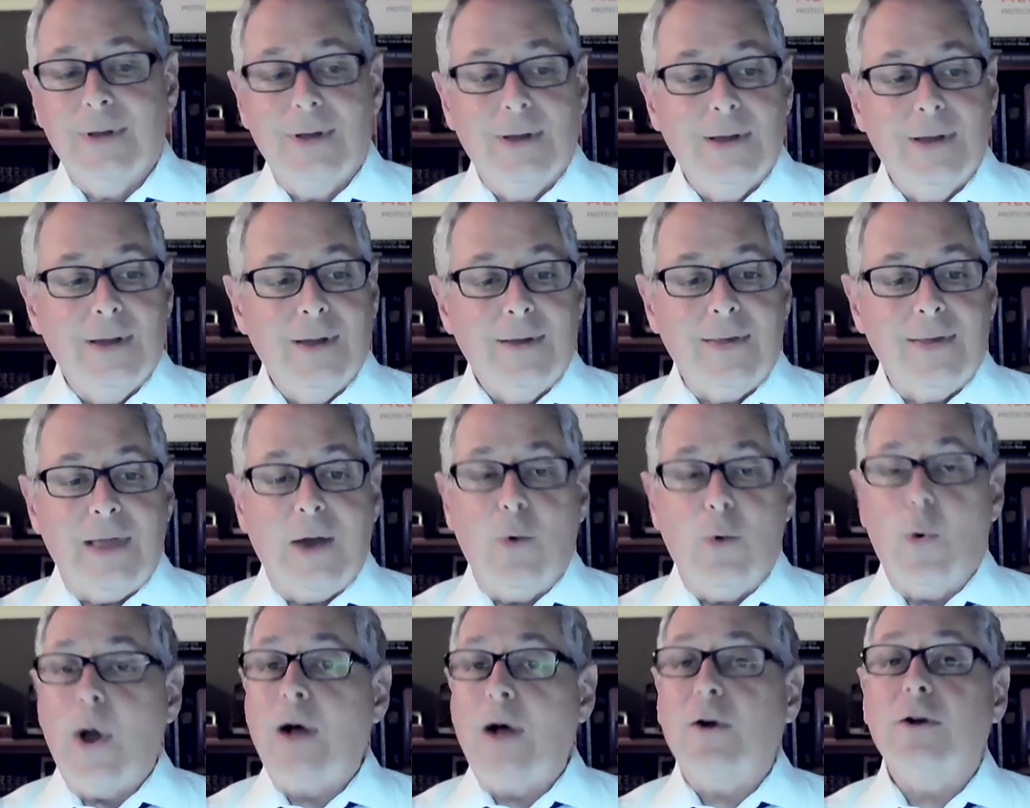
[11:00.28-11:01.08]
They
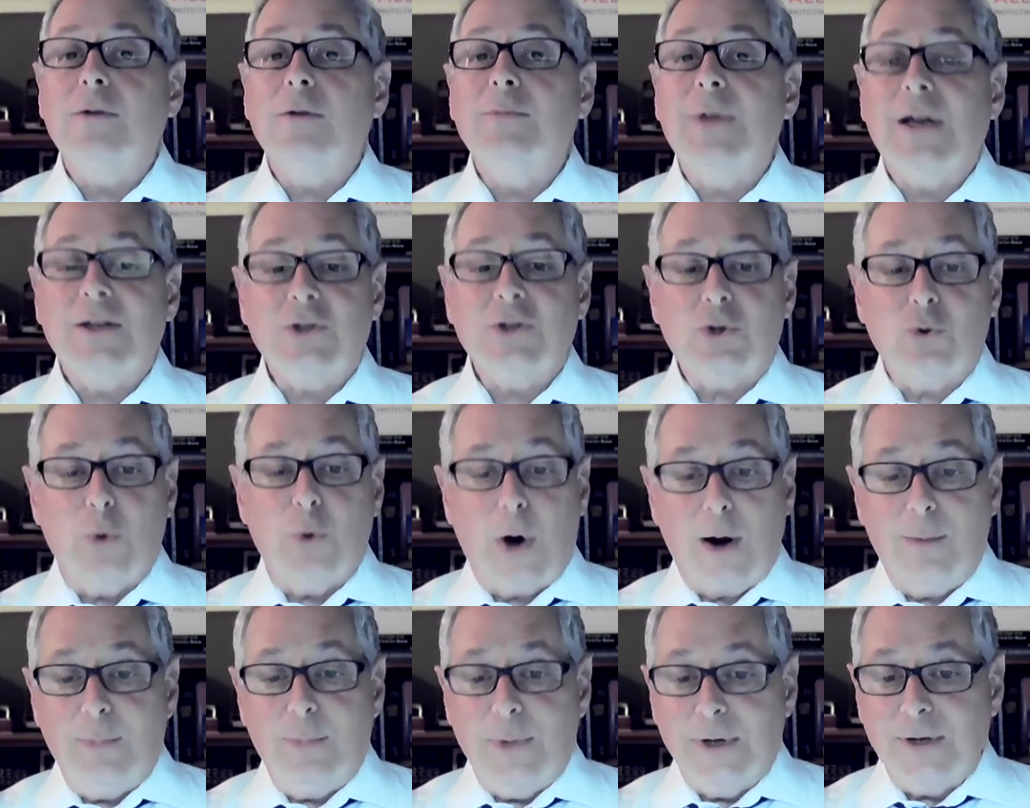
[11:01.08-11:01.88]
welcomed us to
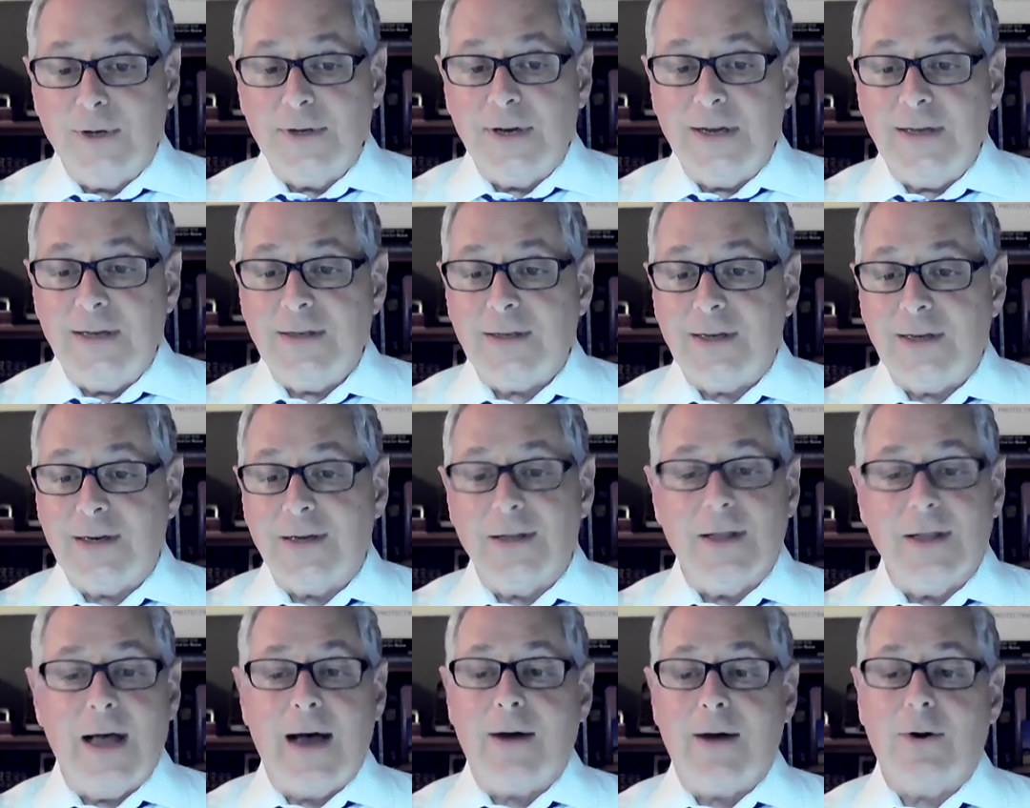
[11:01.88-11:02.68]
our buildings and
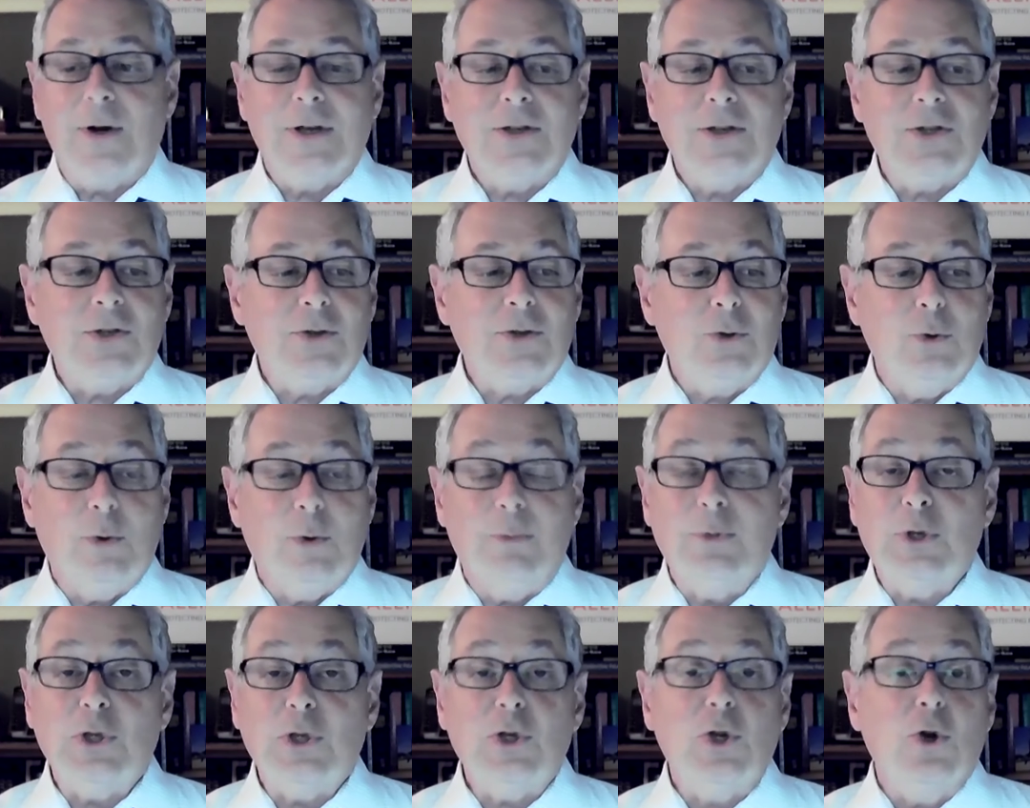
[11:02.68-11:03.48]
allowed us to
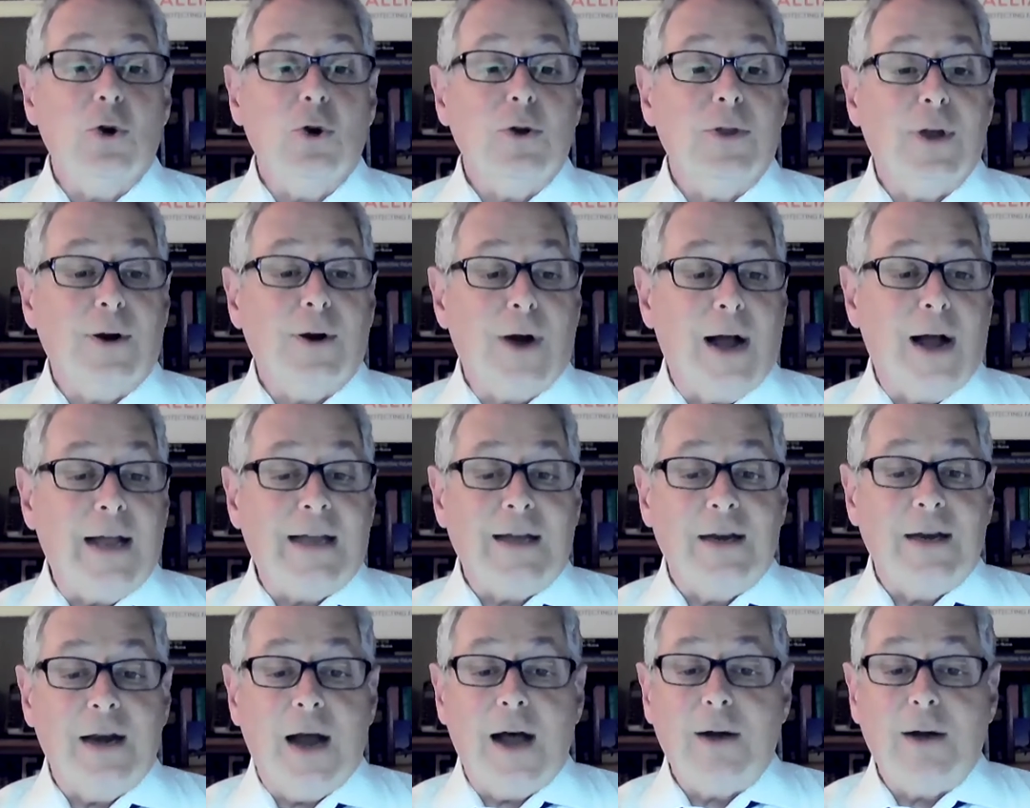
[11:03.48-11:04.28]
obscure their
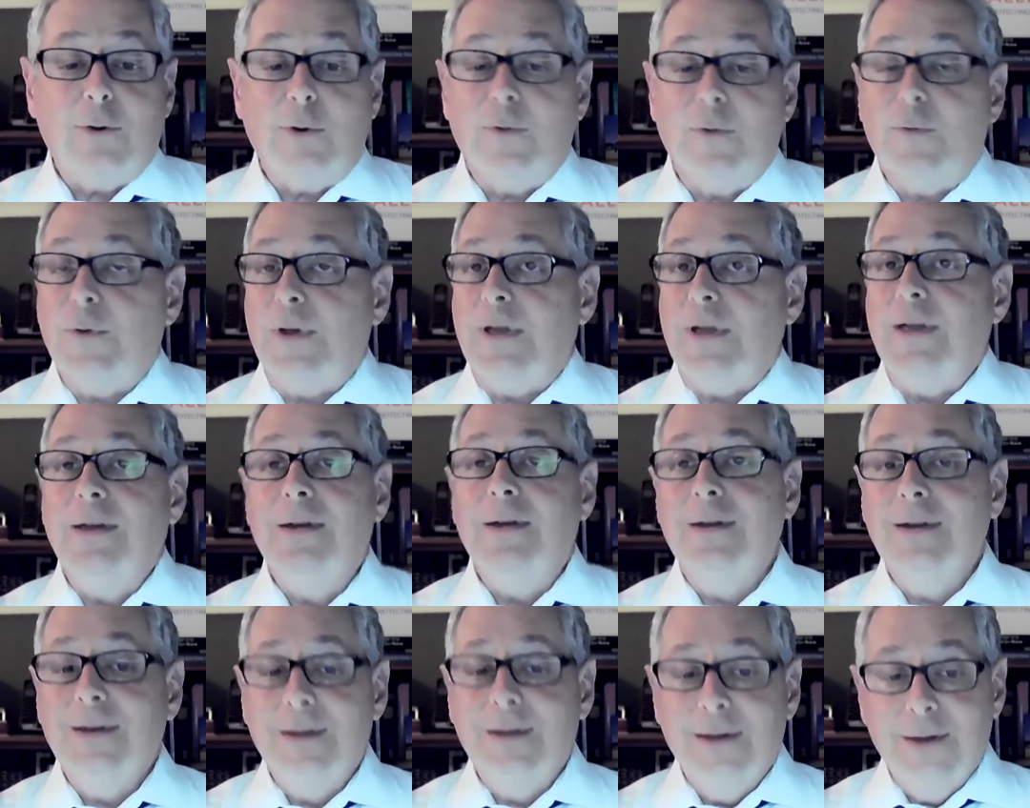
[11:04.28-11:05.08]
iconography
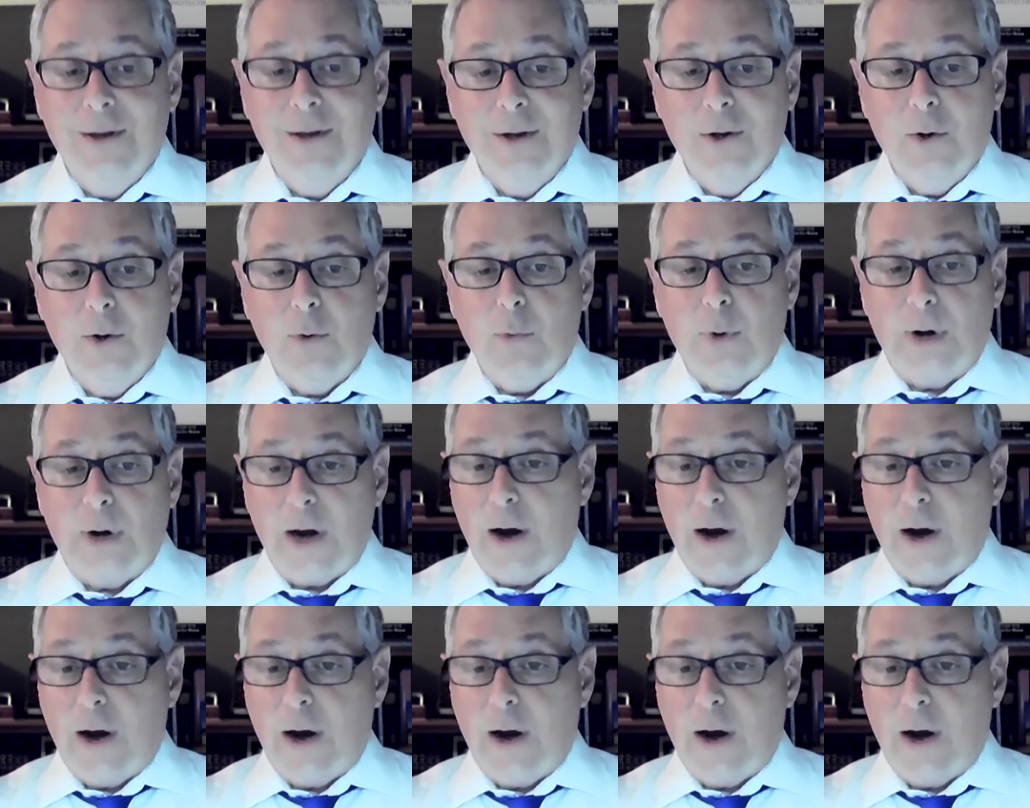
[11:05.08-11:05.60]
when our